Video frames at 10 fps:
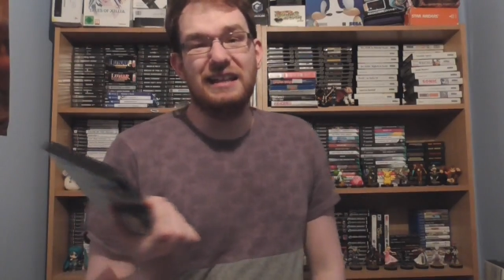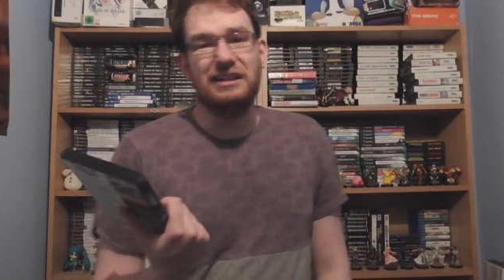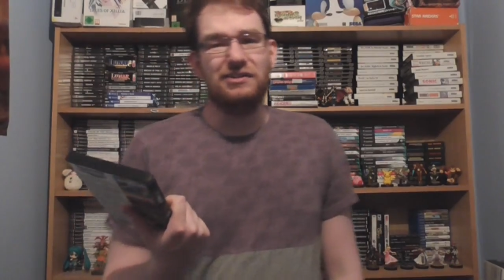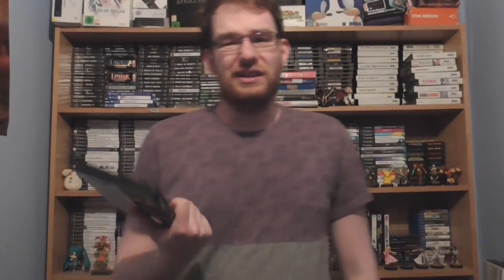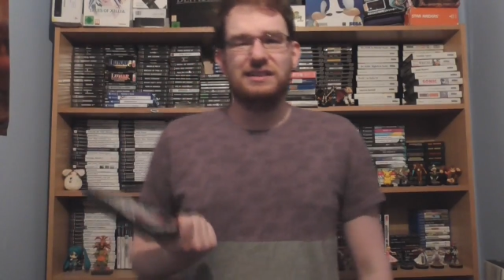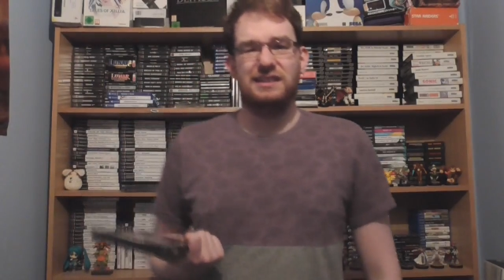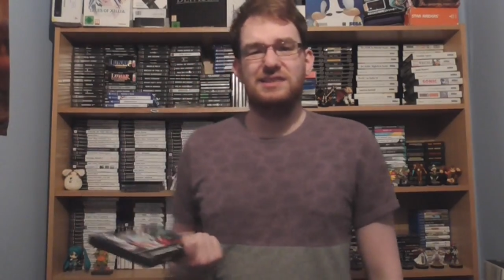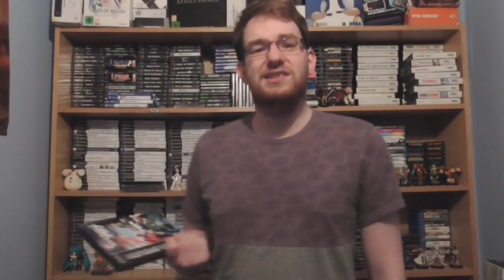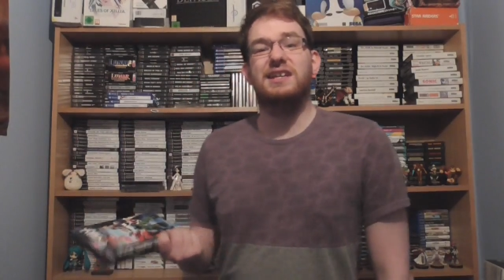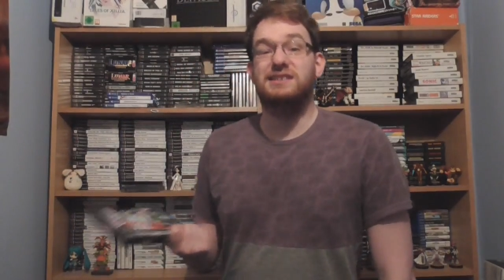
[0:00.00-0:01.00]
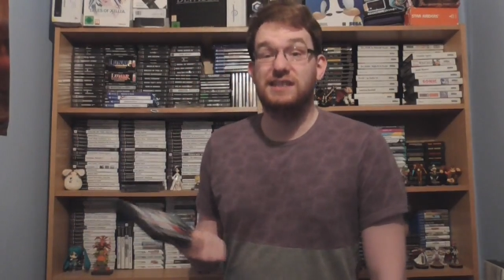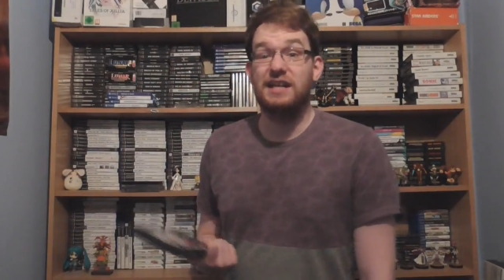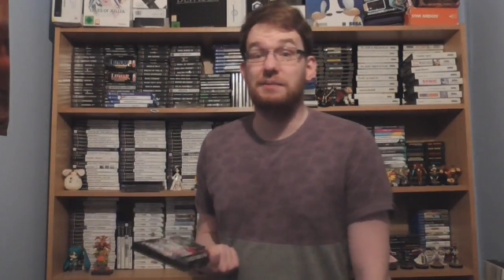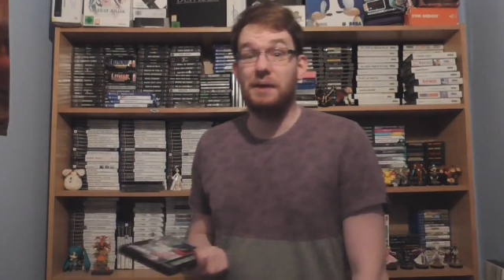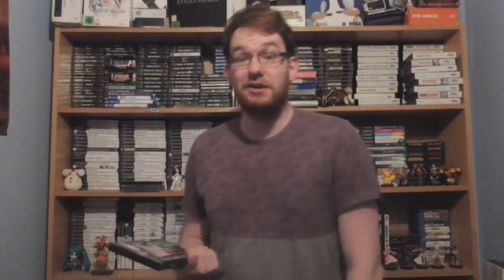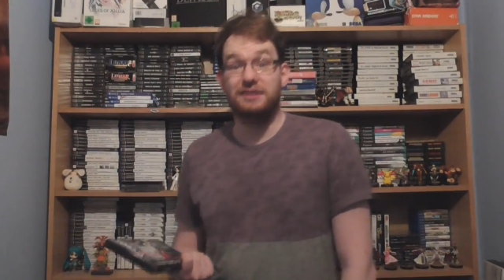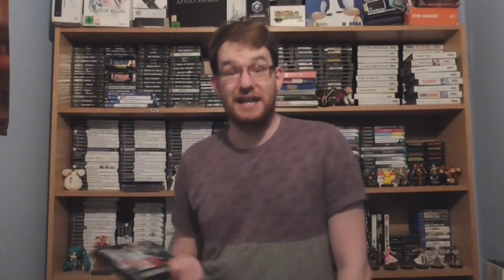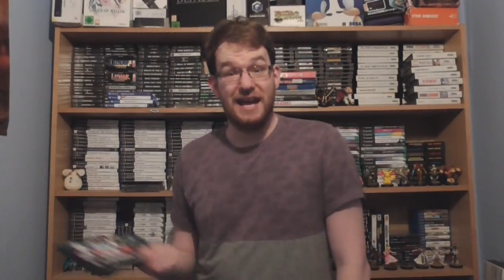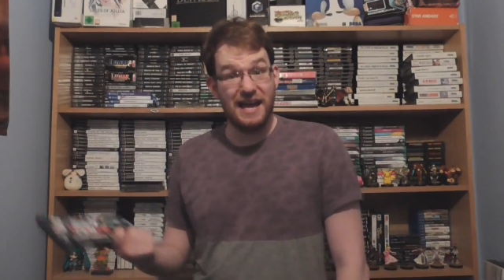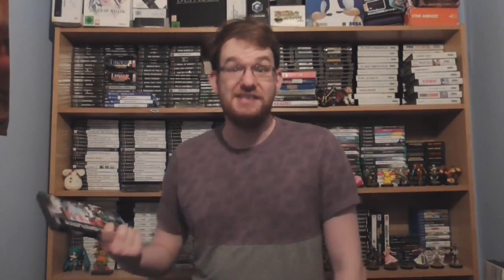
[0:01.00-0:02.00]
getting it or anything, because like I said,
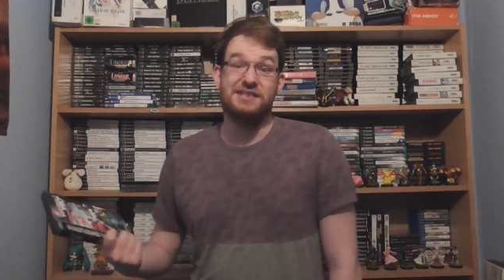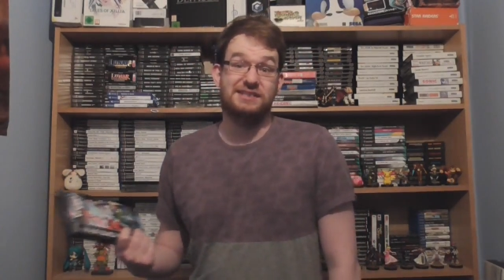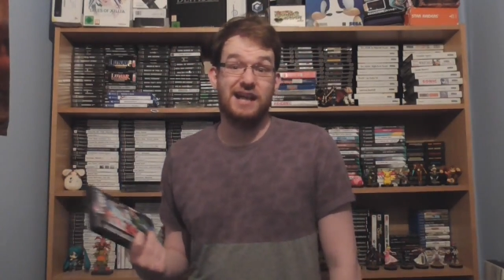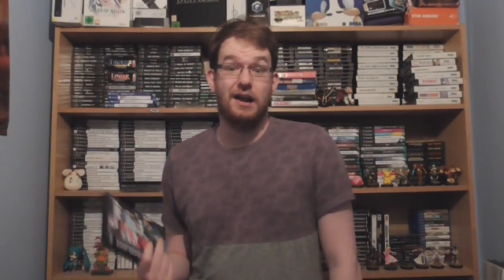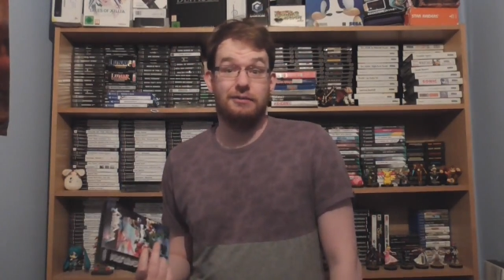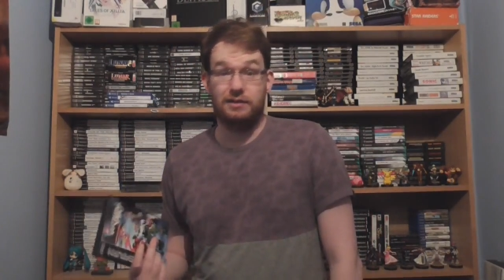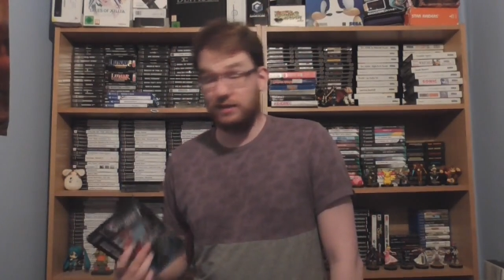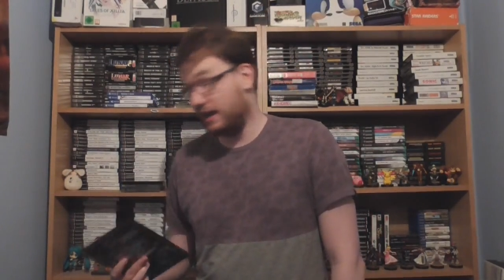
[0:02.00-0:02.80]
apparently it is a Saturn